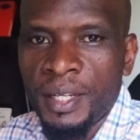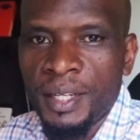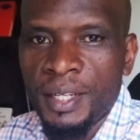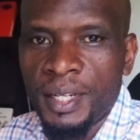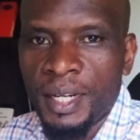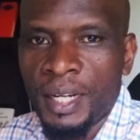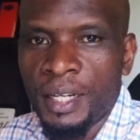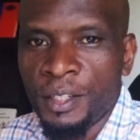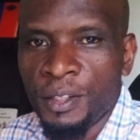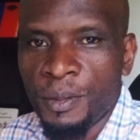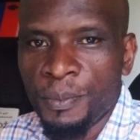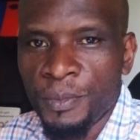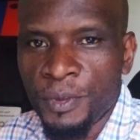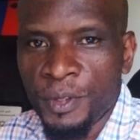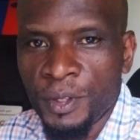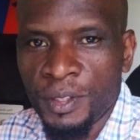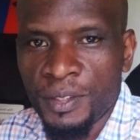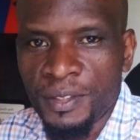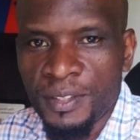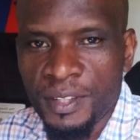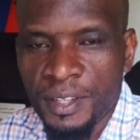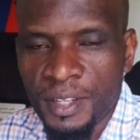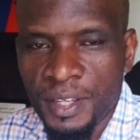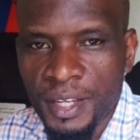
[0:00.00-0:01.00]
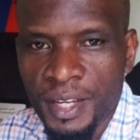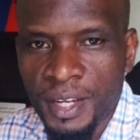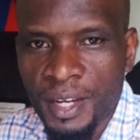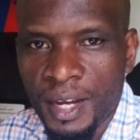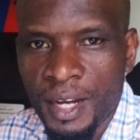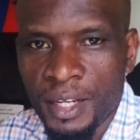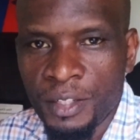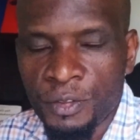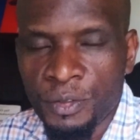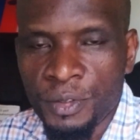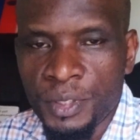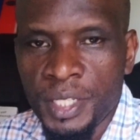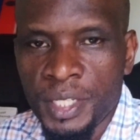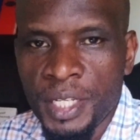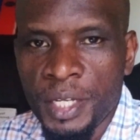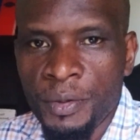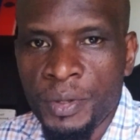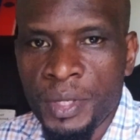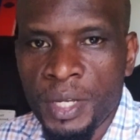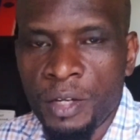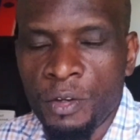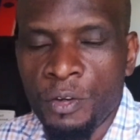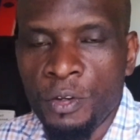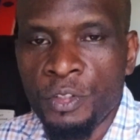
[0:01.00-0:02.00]
Random thoughts here, and today
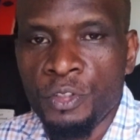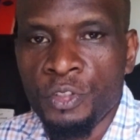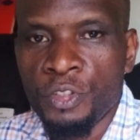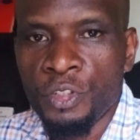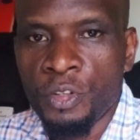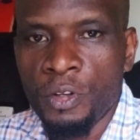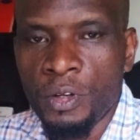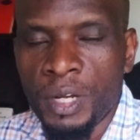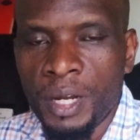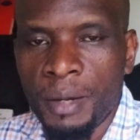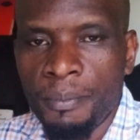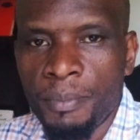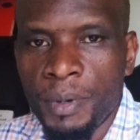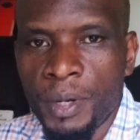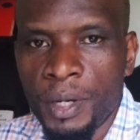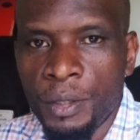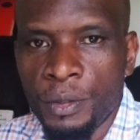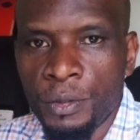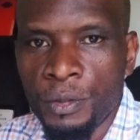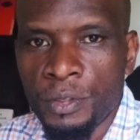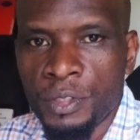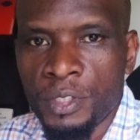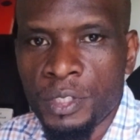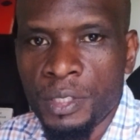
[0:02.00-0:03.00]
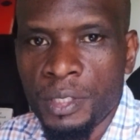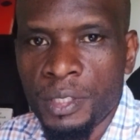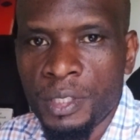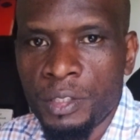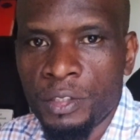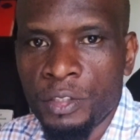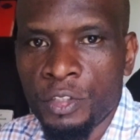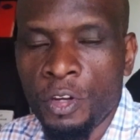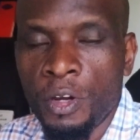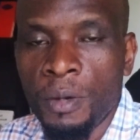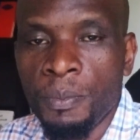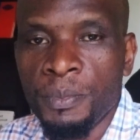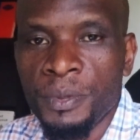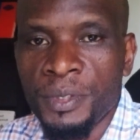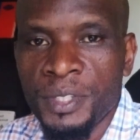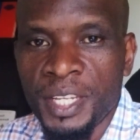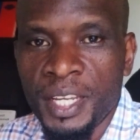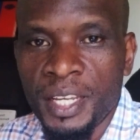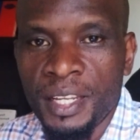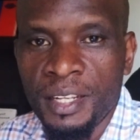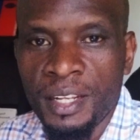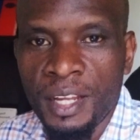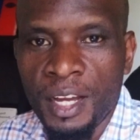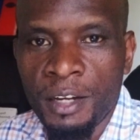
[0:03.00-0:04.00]
we are going to talk about top
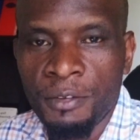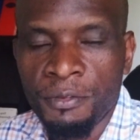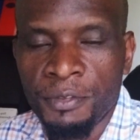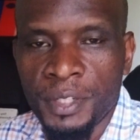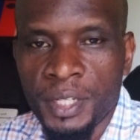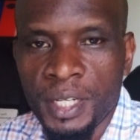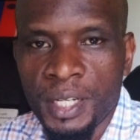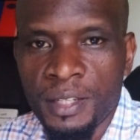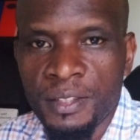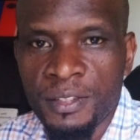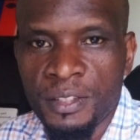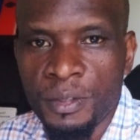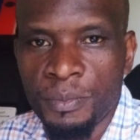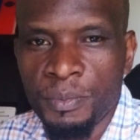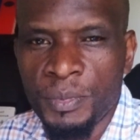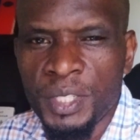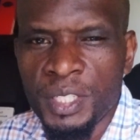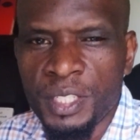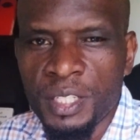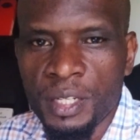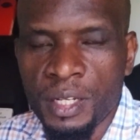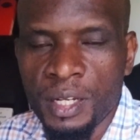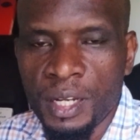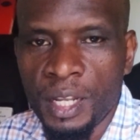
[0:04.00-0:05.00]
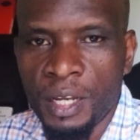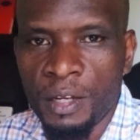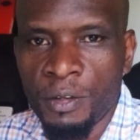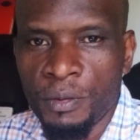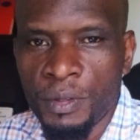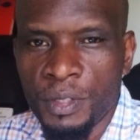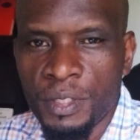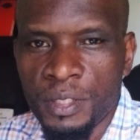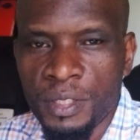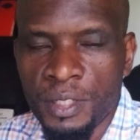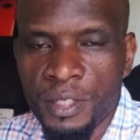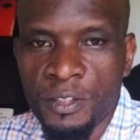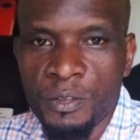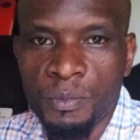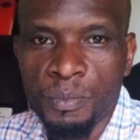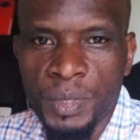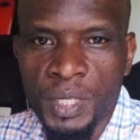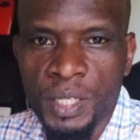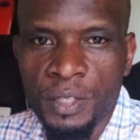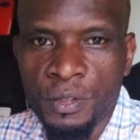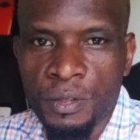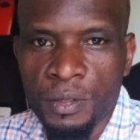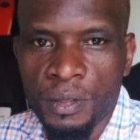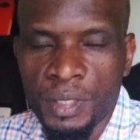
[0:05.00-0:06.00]
10 African Semitic languages
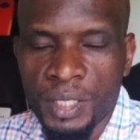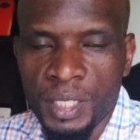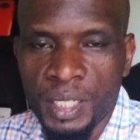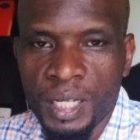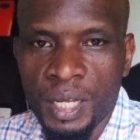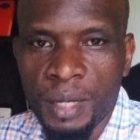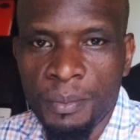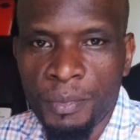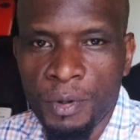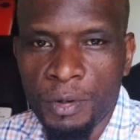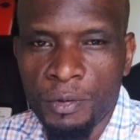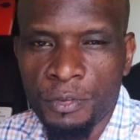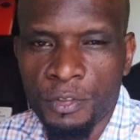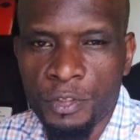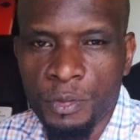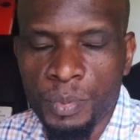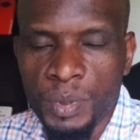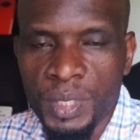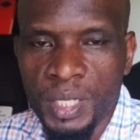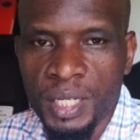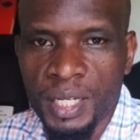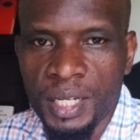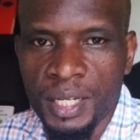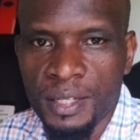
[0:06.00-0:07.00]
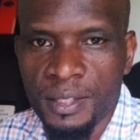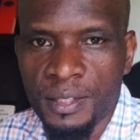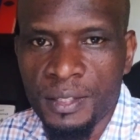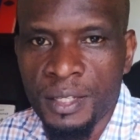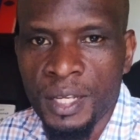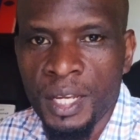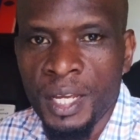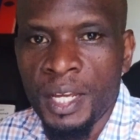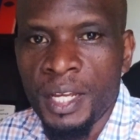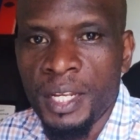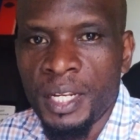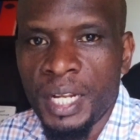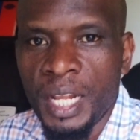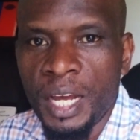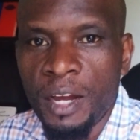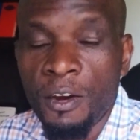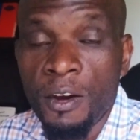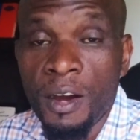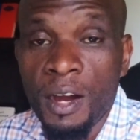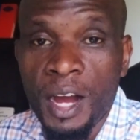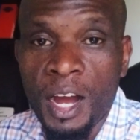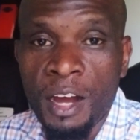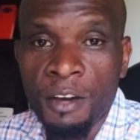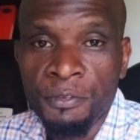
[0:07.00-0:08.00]
based on the number of speakers.
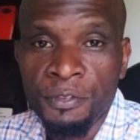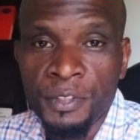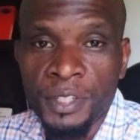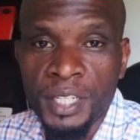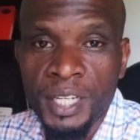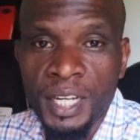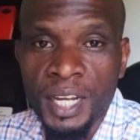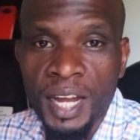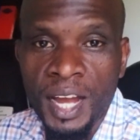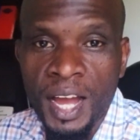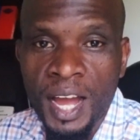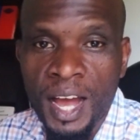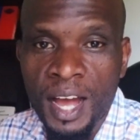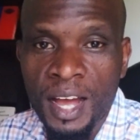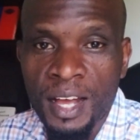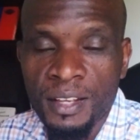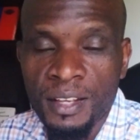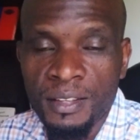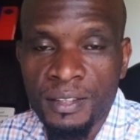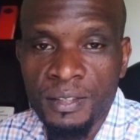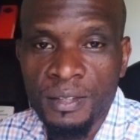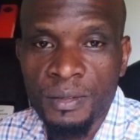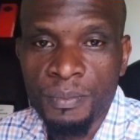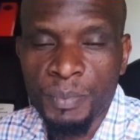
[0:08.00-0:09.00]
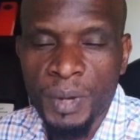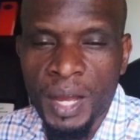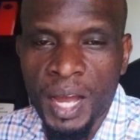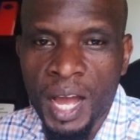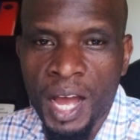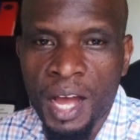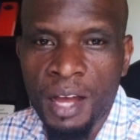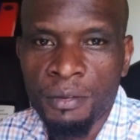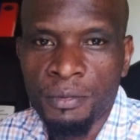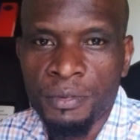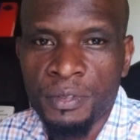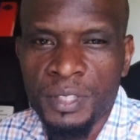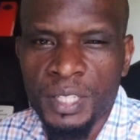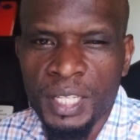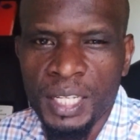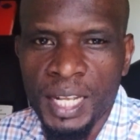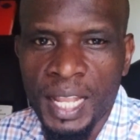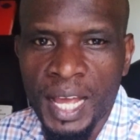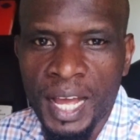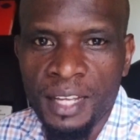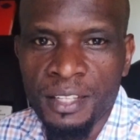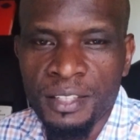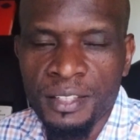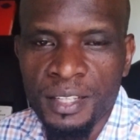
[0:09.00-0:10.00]
Now, Africa has perhaps the
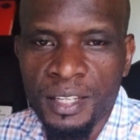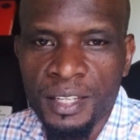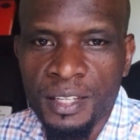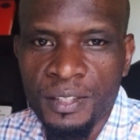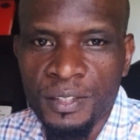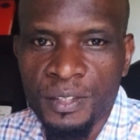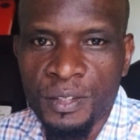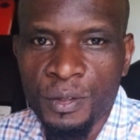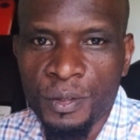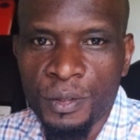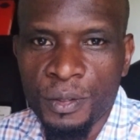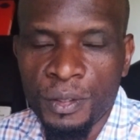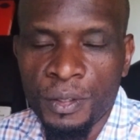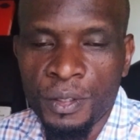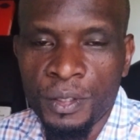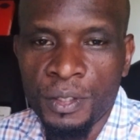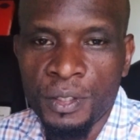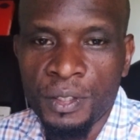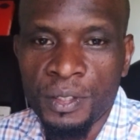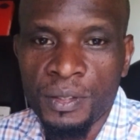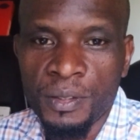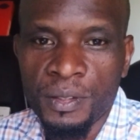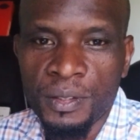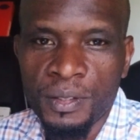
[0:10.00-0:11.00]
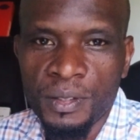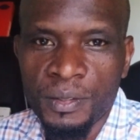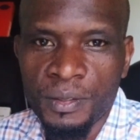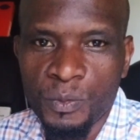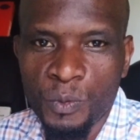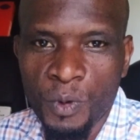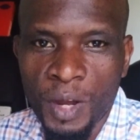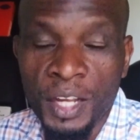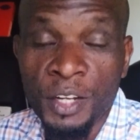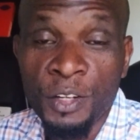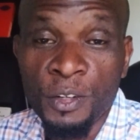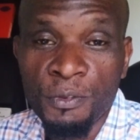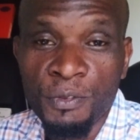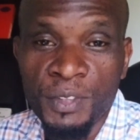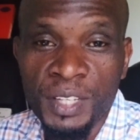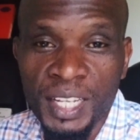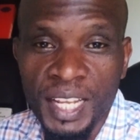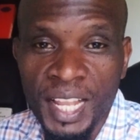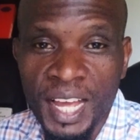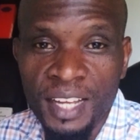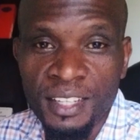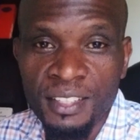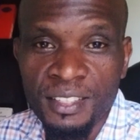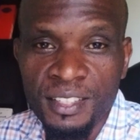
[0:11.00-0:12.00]
largest or one of the
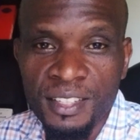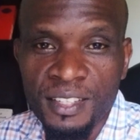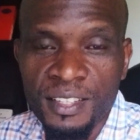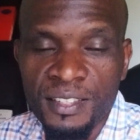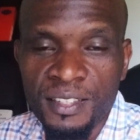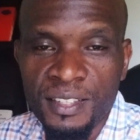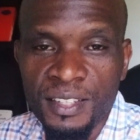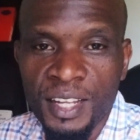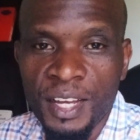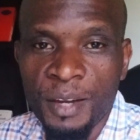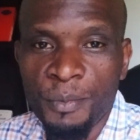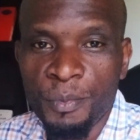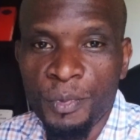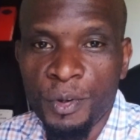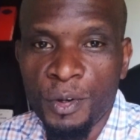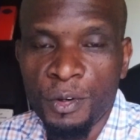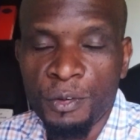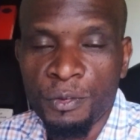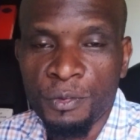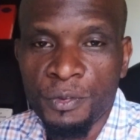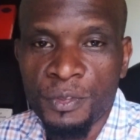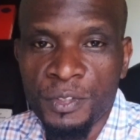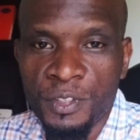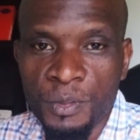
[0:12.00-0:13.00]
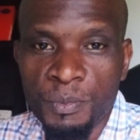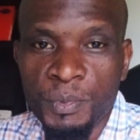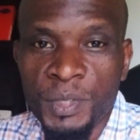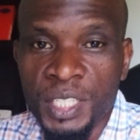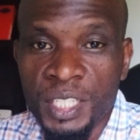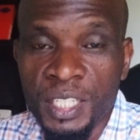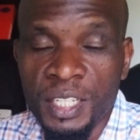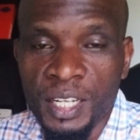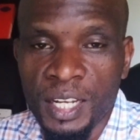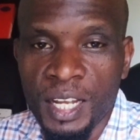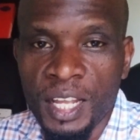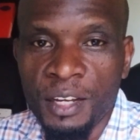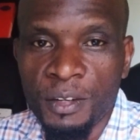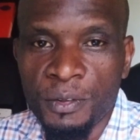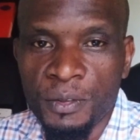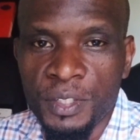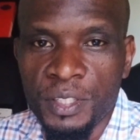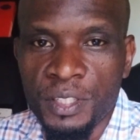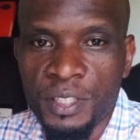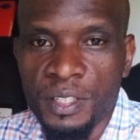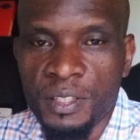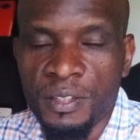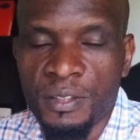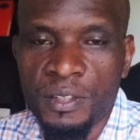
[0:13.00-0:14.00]
largest number of Semitic
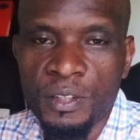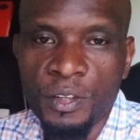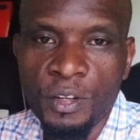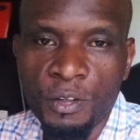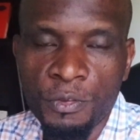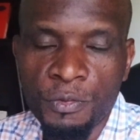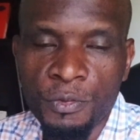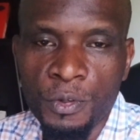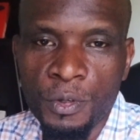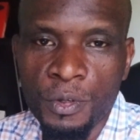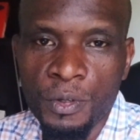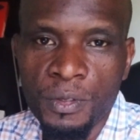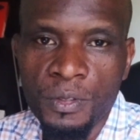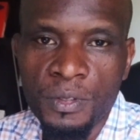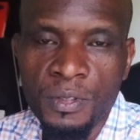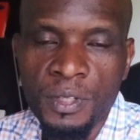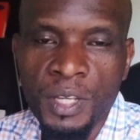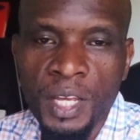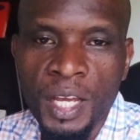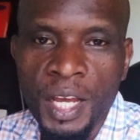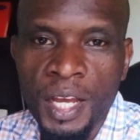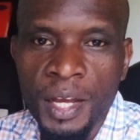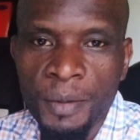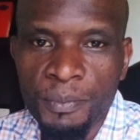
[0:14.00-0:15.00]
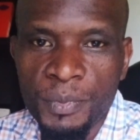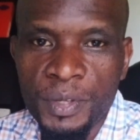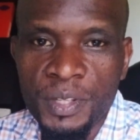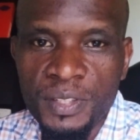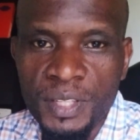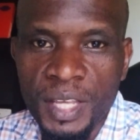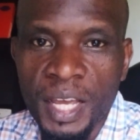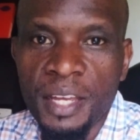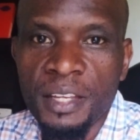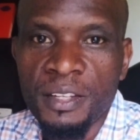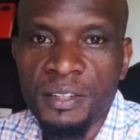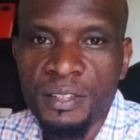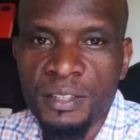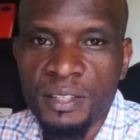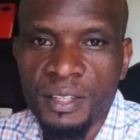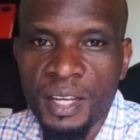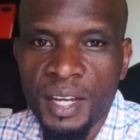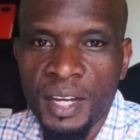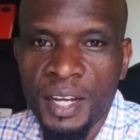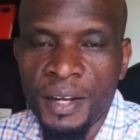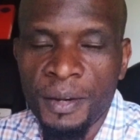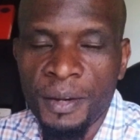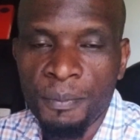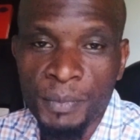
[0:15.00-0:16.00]
languages, of course, besides
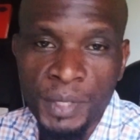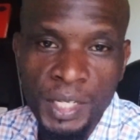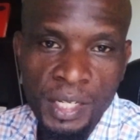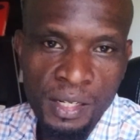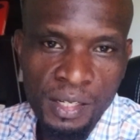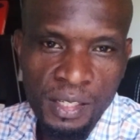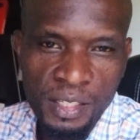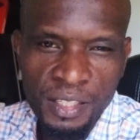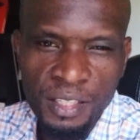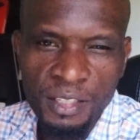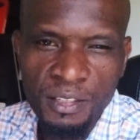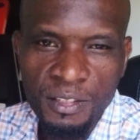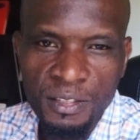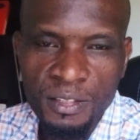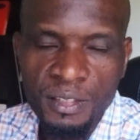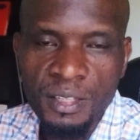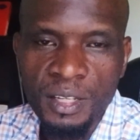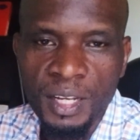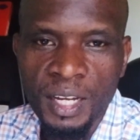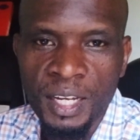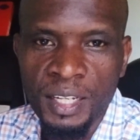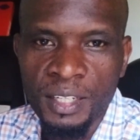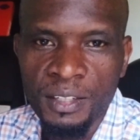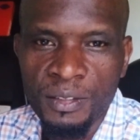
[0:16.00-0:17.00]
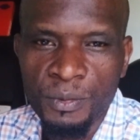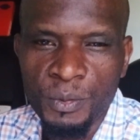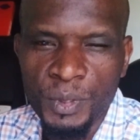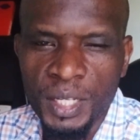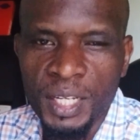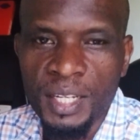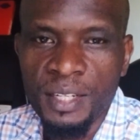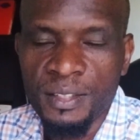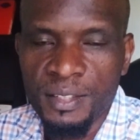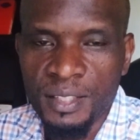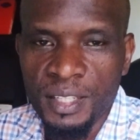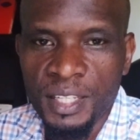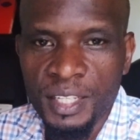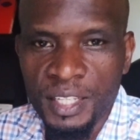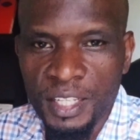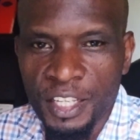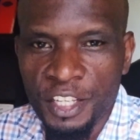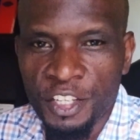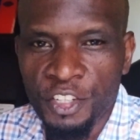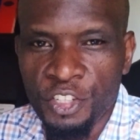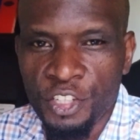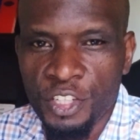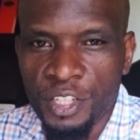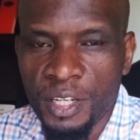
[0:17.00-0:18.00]
Middle East and we can say
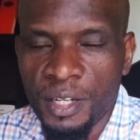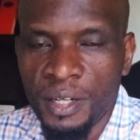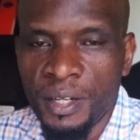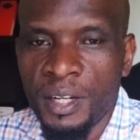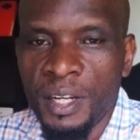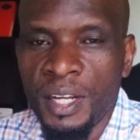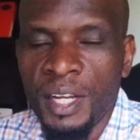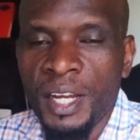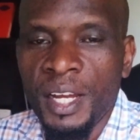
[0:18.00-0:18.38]
Asia.